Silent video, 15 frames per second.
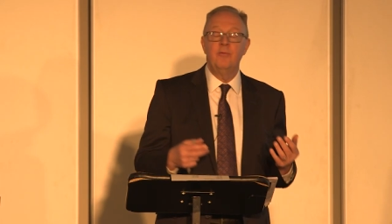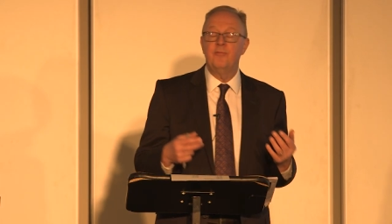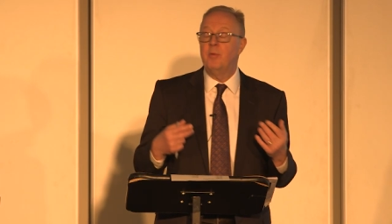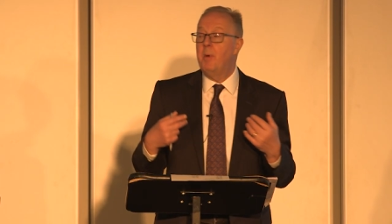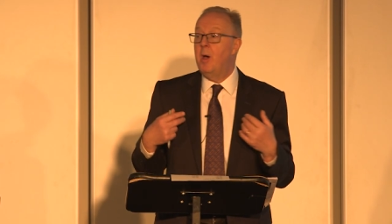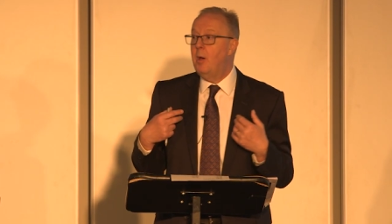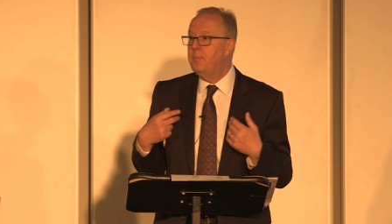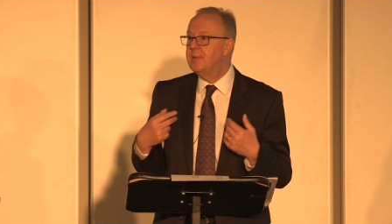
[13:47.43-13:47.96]

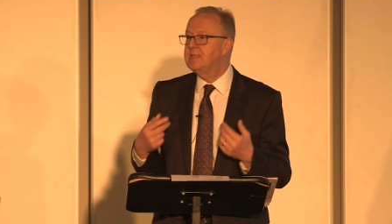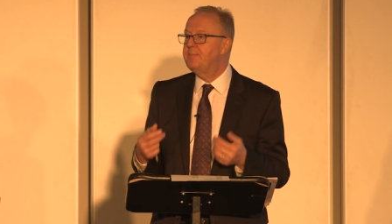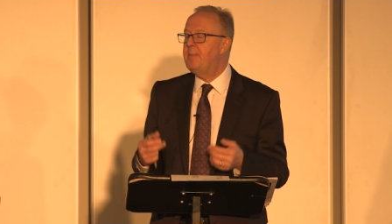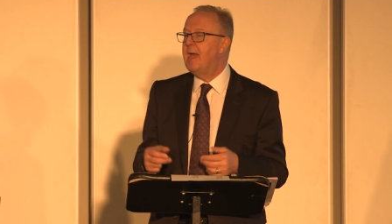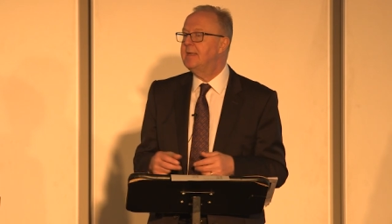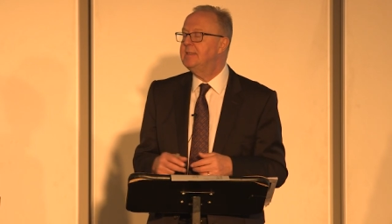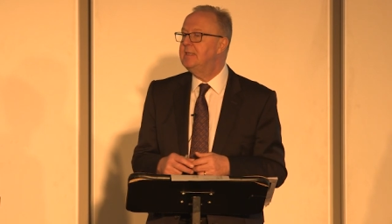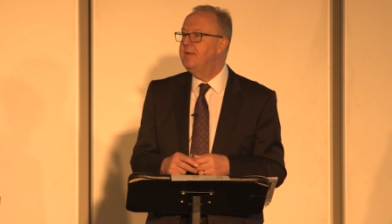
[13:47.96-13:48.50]
From our
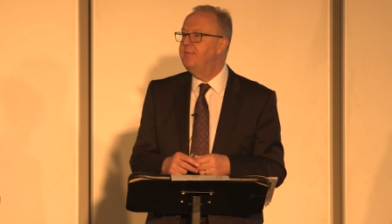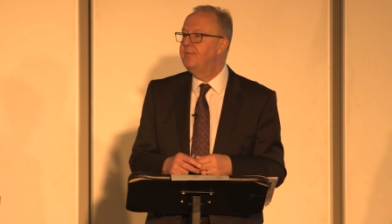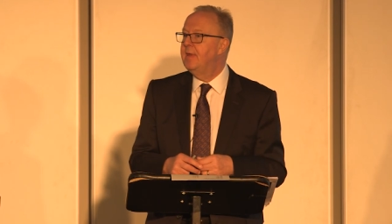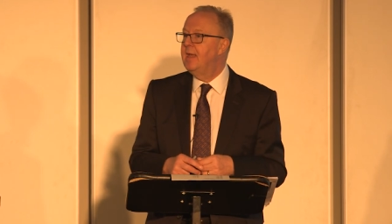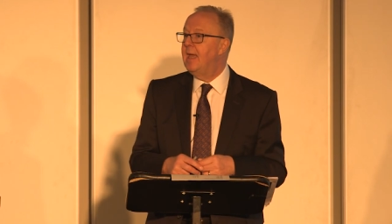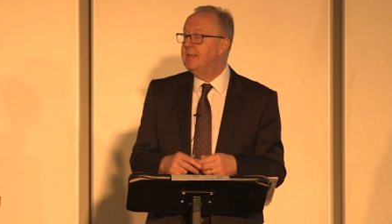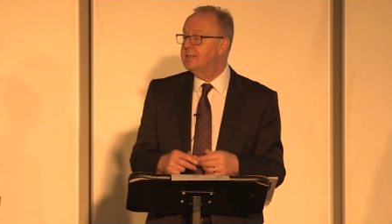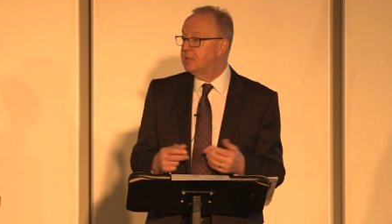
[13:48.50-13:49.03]
perspective,
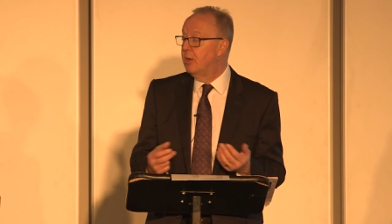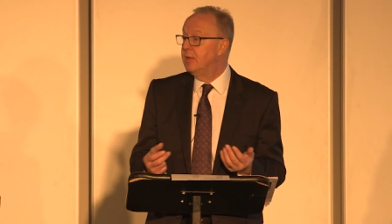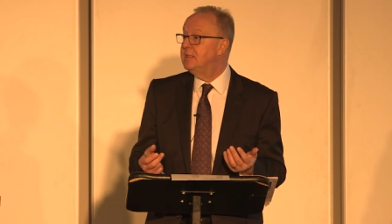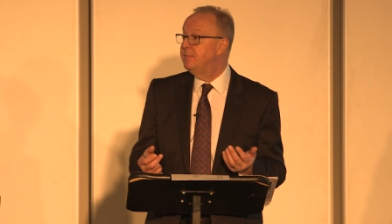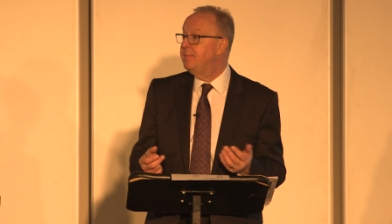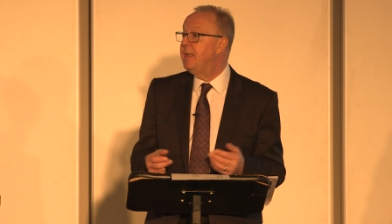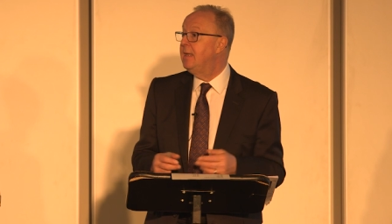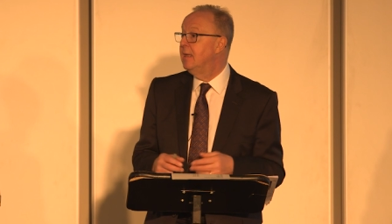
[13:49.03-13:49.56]
it's going
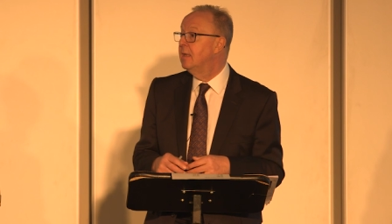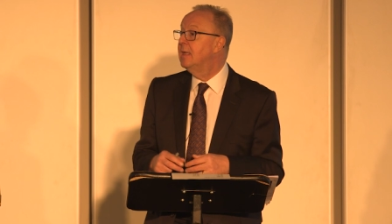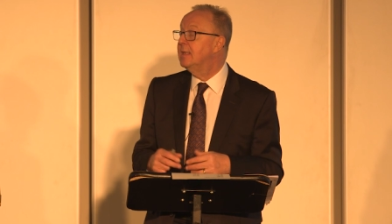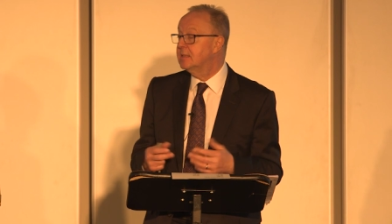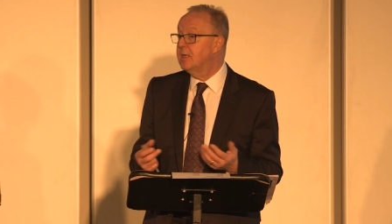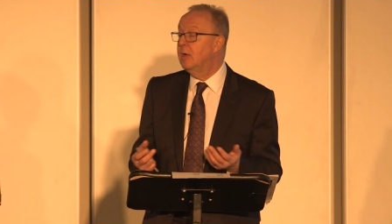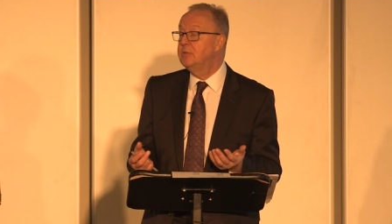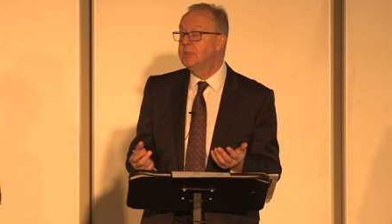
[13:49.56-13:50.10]
to be,
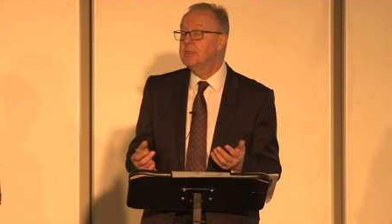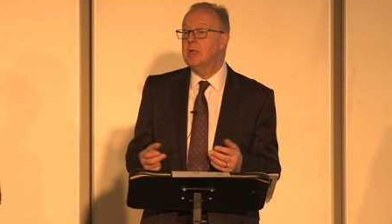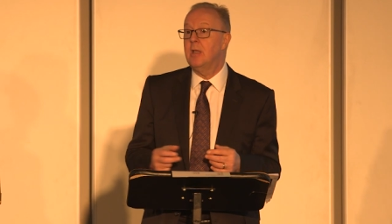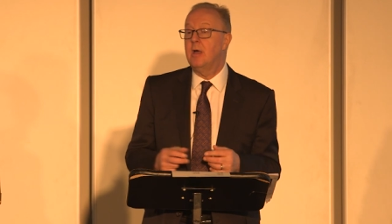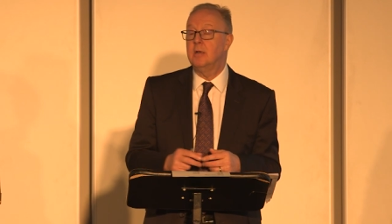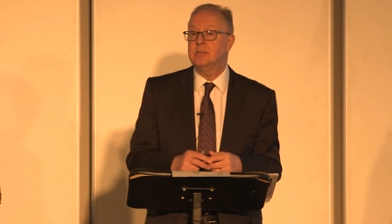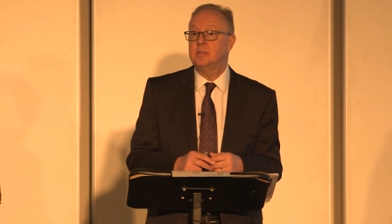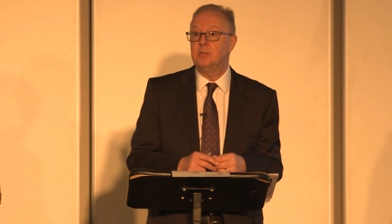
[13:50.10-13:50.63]
let's go to the
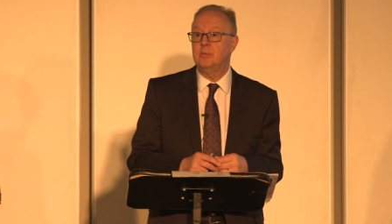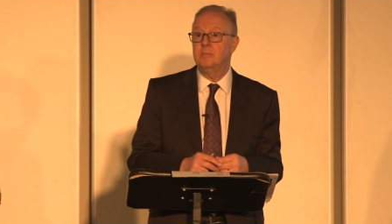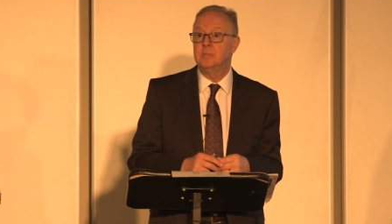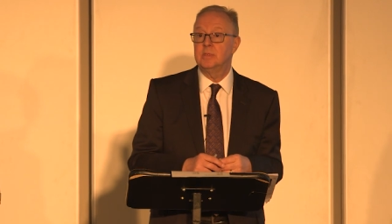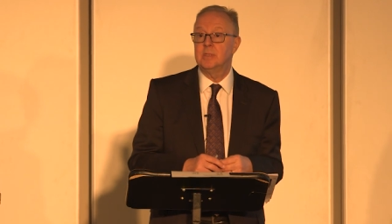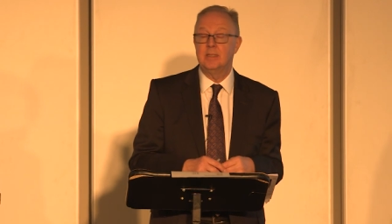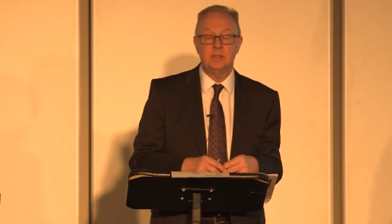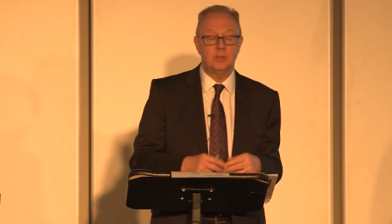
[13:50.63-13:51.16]

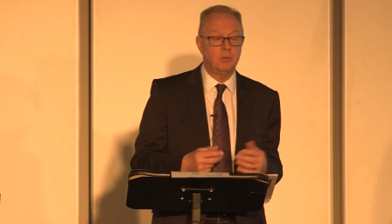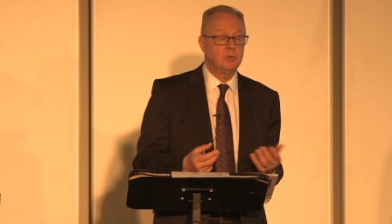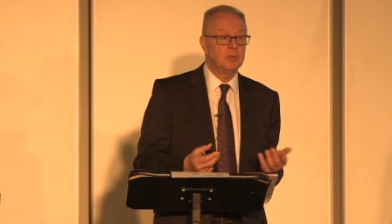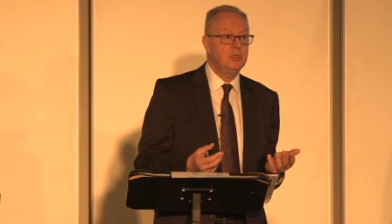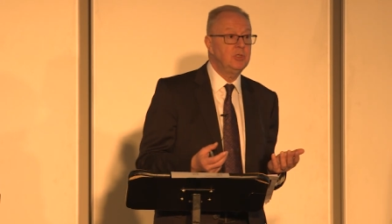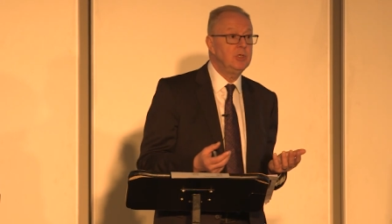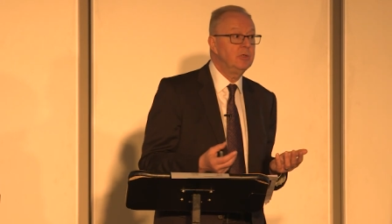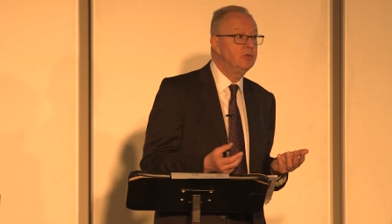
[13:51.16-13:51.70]
classrooms, let's talk
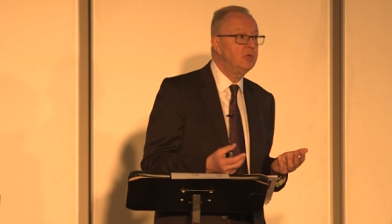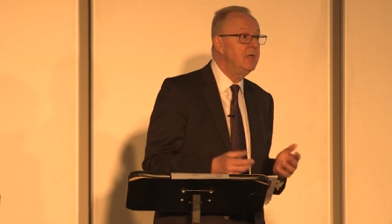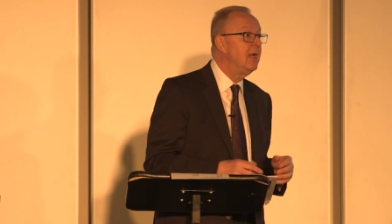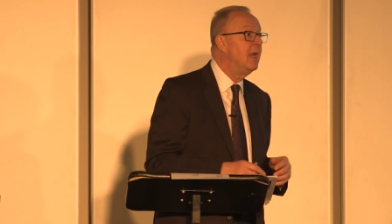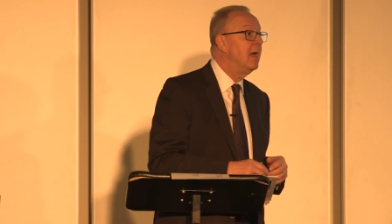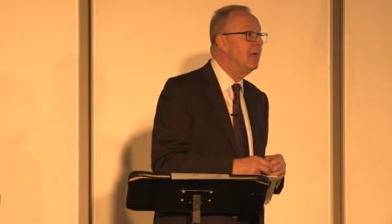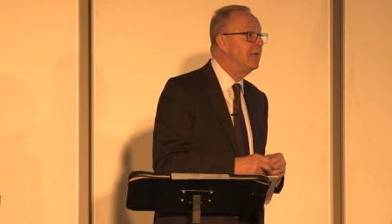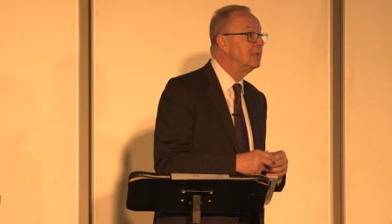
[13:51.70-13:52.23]
to
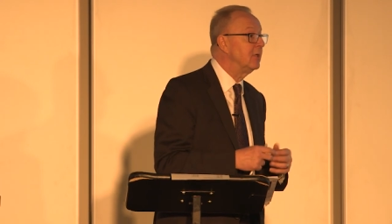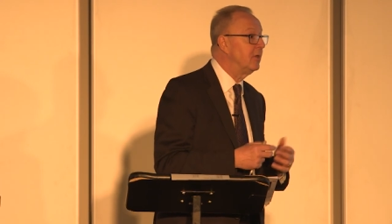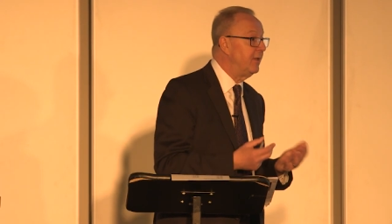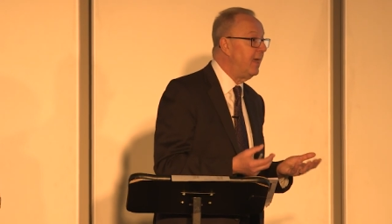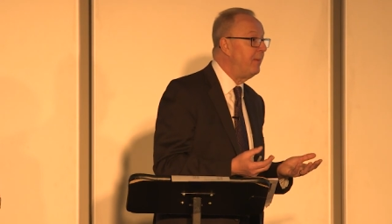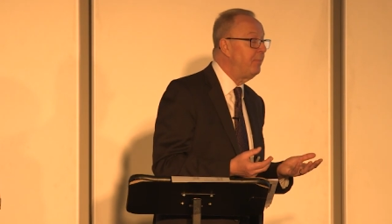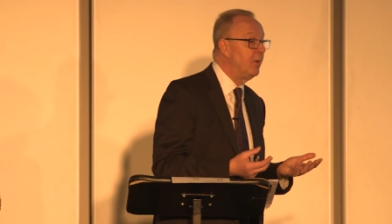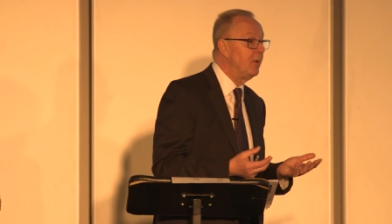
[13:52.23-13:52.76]
children, let's look
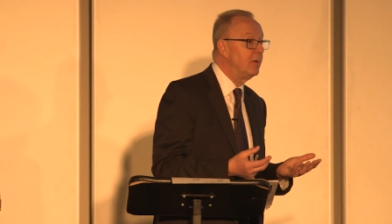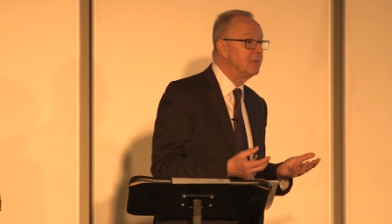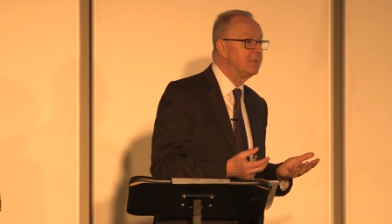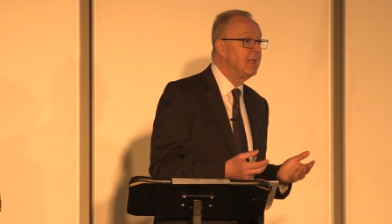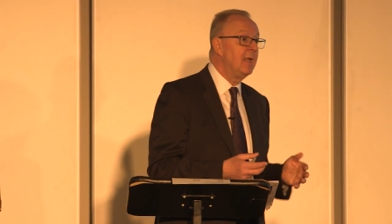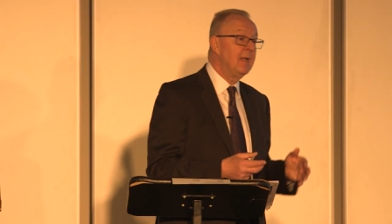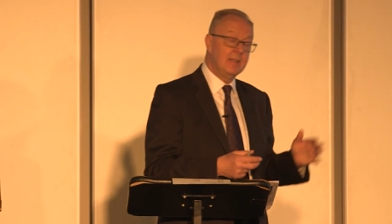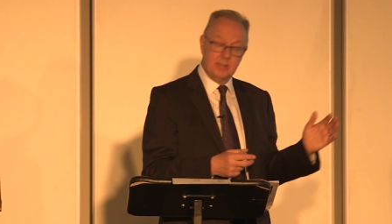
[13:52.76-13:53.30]
at their
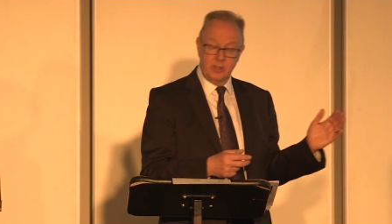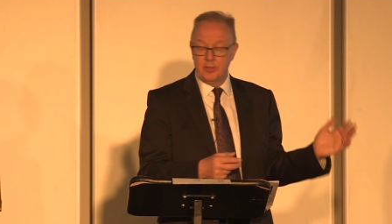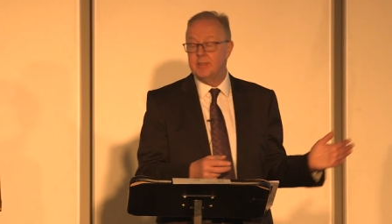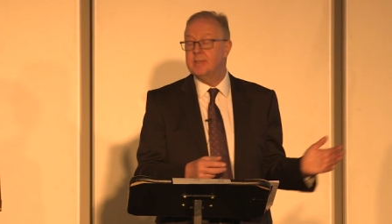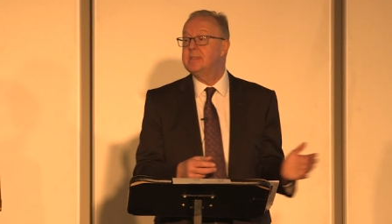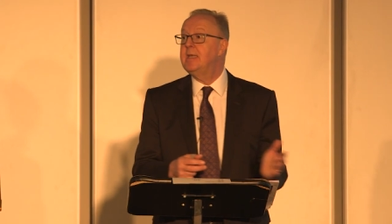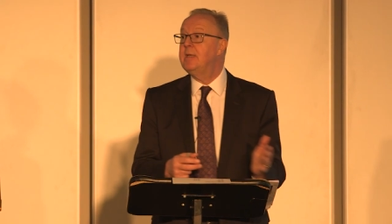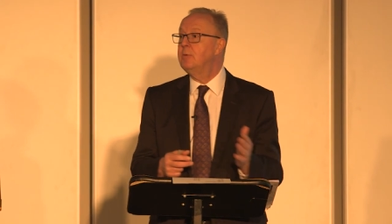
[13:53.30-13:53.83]
books, let's look
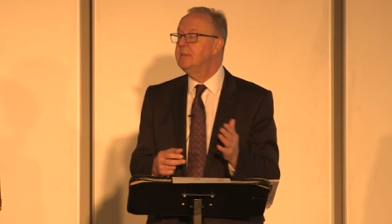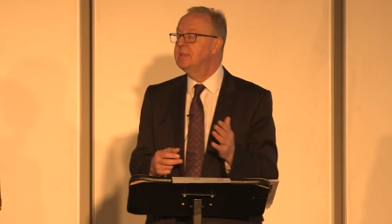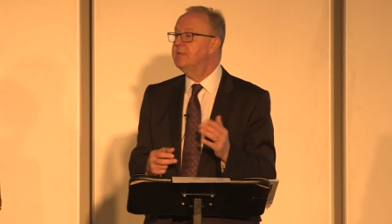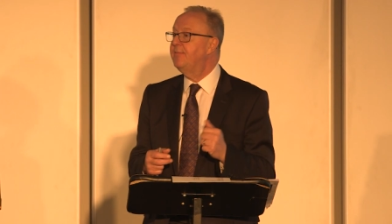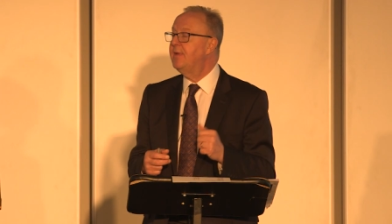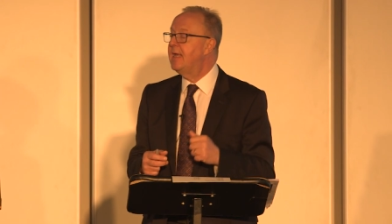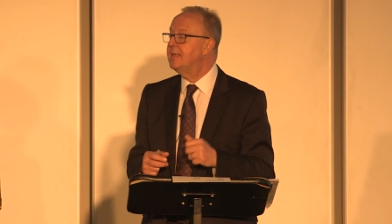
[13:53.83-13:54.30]
at the sequence of